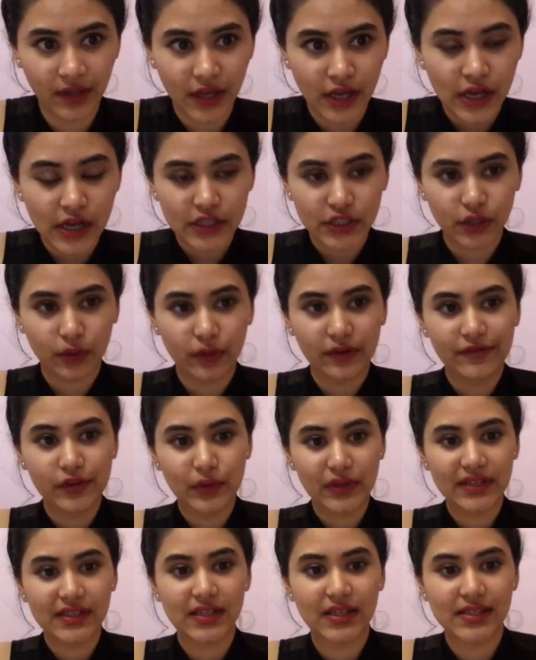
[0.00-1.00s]
So if you
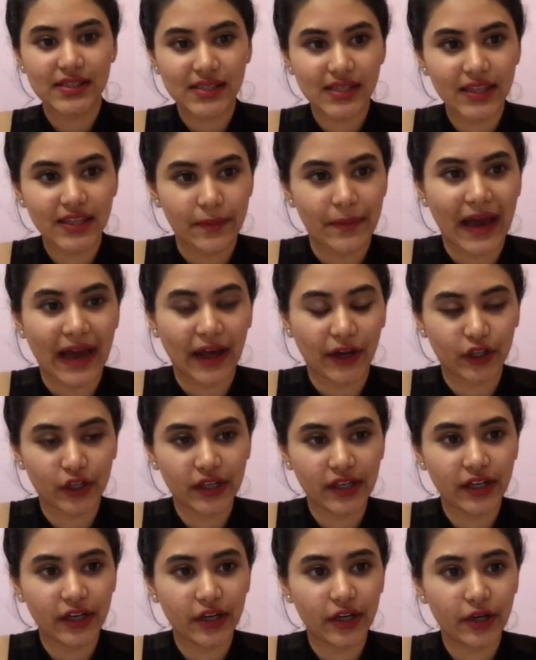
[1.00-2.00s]
can see the pattern
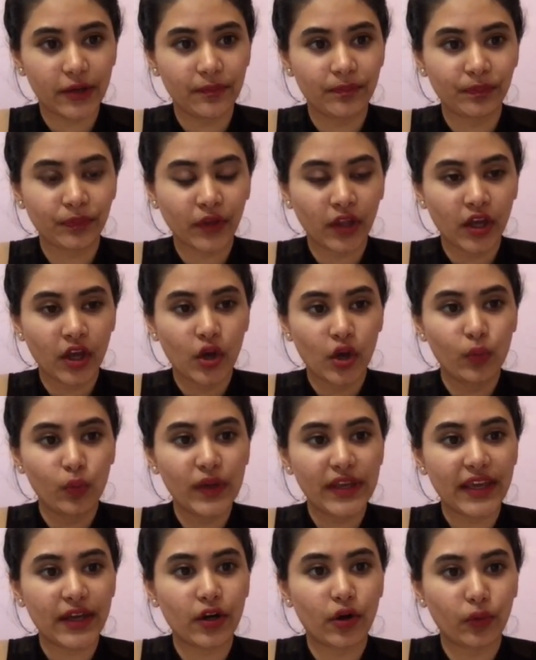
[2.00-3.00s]
here, we
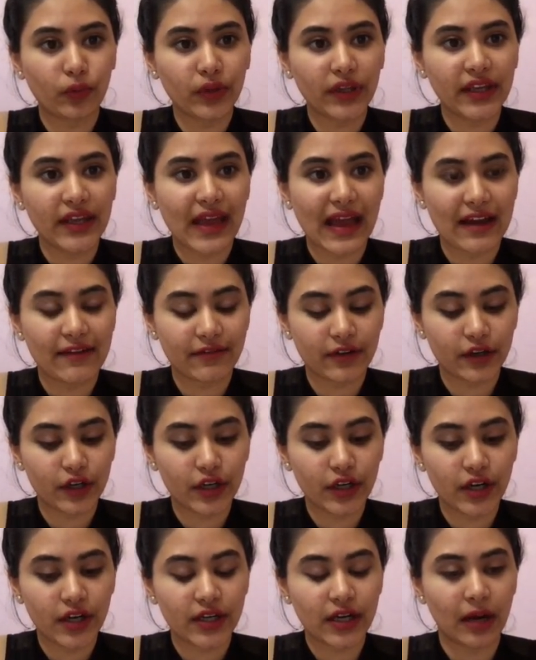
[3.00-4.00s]
can only
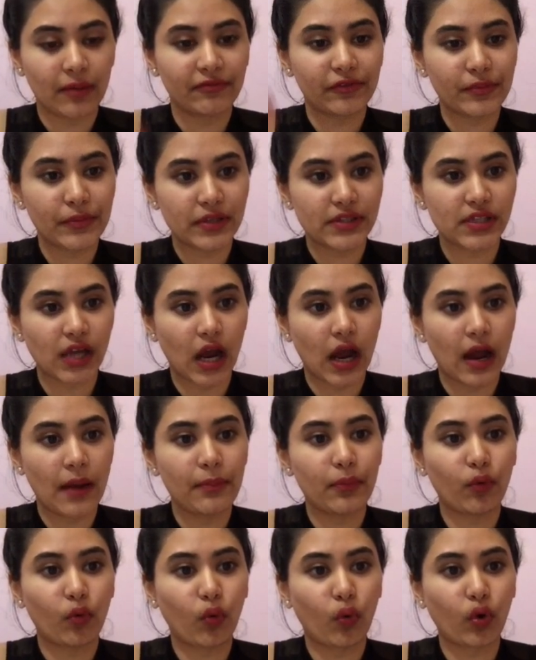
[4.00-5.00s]
ever come from the top
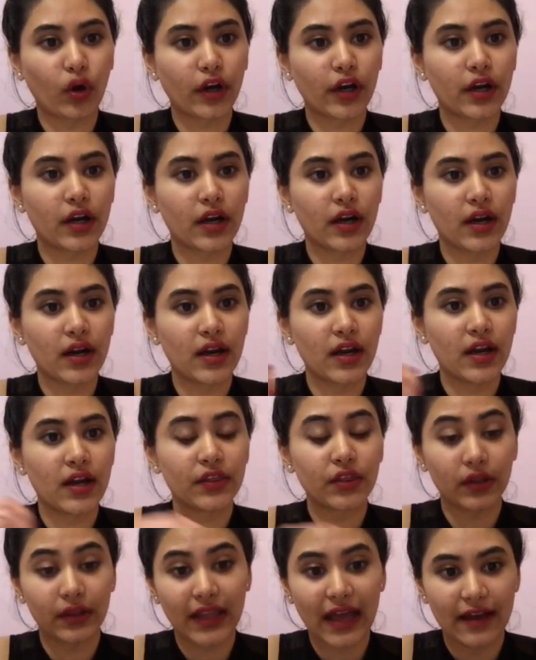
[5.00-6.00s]
or the
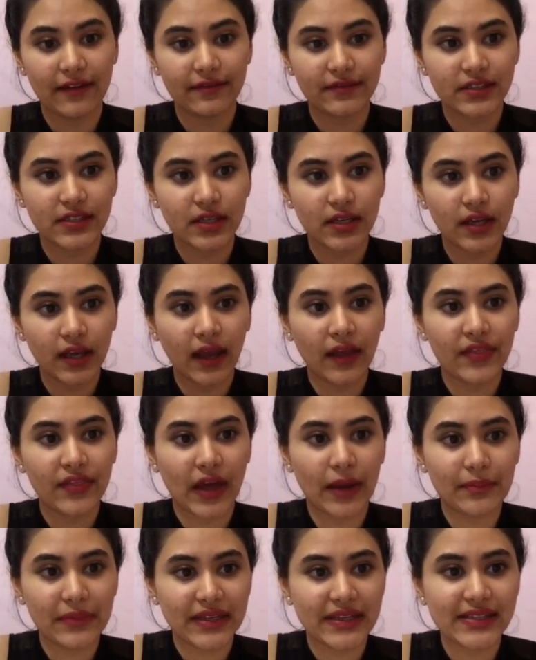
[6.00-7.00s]
left. That
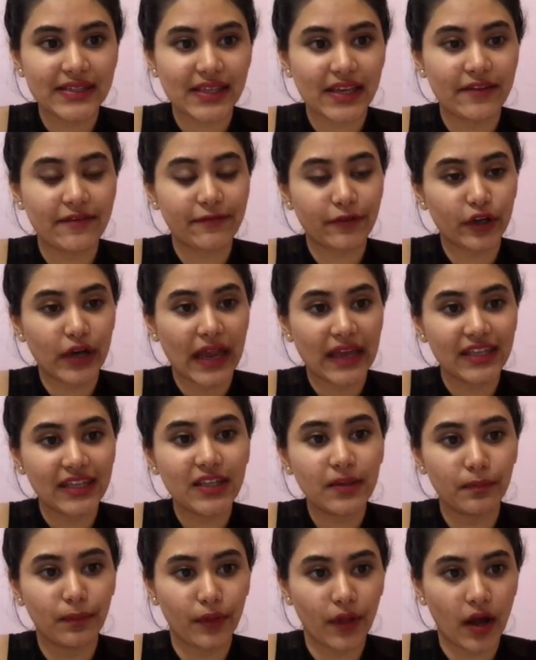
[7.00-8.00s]
means if for any
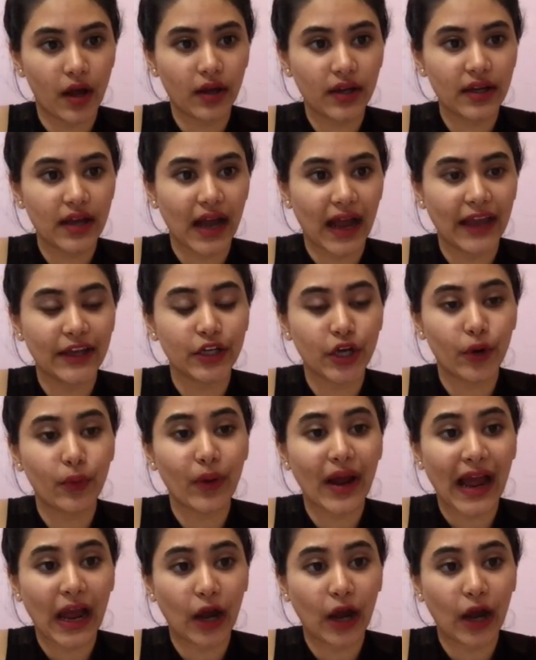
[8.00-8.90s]
block, I know how